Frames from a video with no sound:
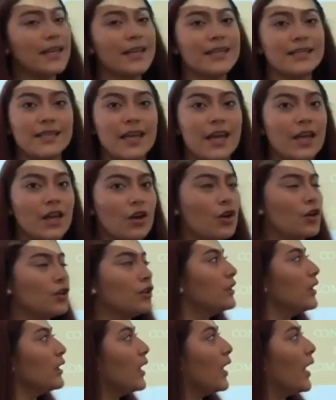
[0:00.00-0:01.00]
The
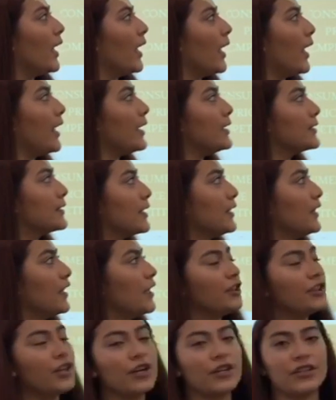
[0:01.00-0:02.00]
second is in
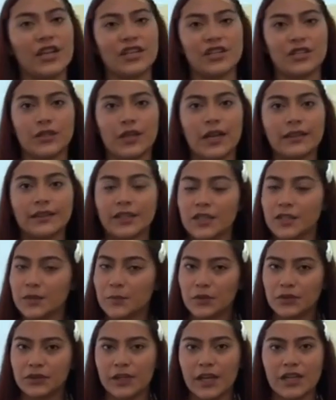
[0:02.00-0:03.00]
international
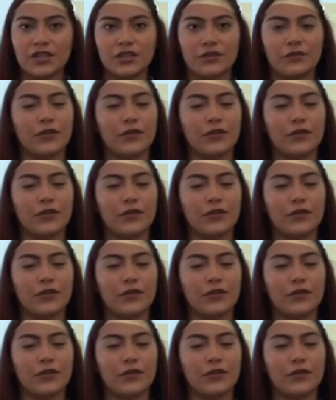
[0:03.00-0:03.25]
transportation.